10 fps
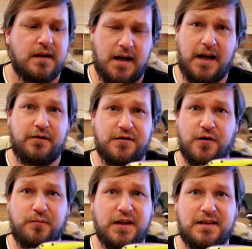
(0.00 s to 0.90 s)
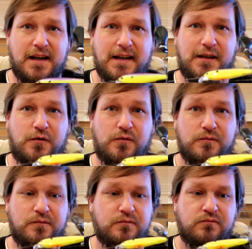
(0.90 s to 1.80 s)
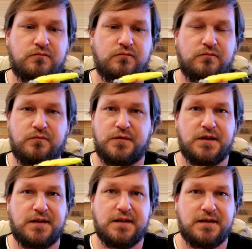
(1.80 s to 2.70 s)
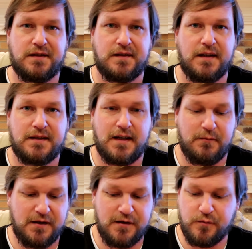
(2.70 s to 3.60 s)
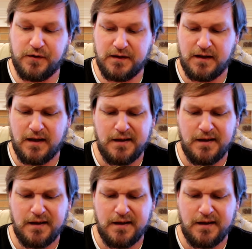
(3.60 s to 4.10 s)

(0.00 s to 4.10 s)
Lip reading: I have a jerkbait tied on just because it's that time of the year, but